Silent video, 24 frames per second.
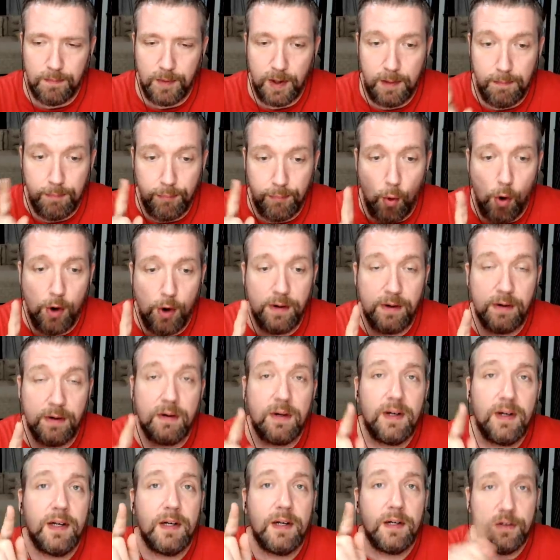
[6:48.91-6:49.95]
important
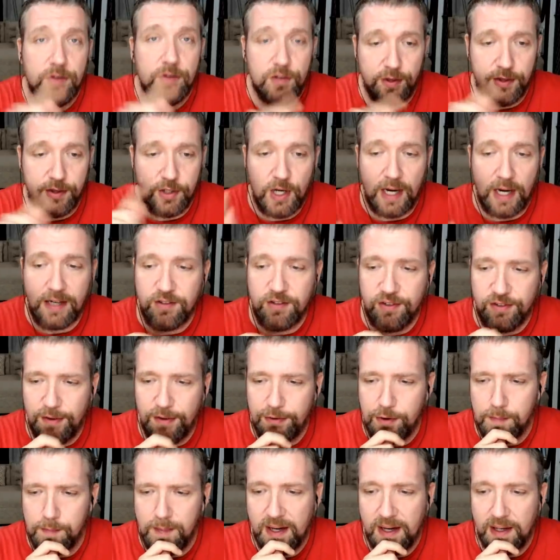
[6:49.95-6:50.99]
to the changes that
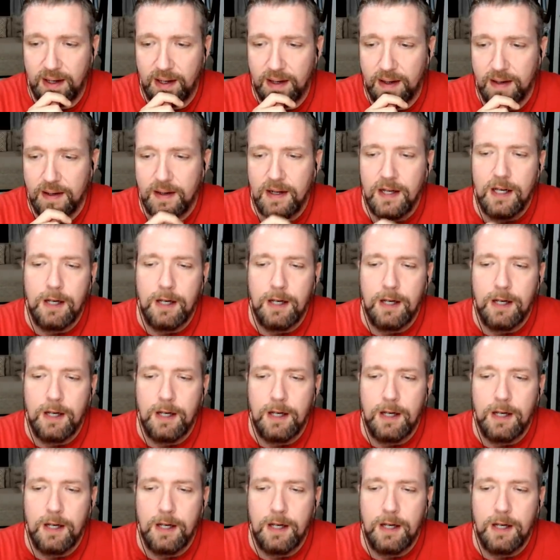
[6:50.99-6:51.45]
they're making.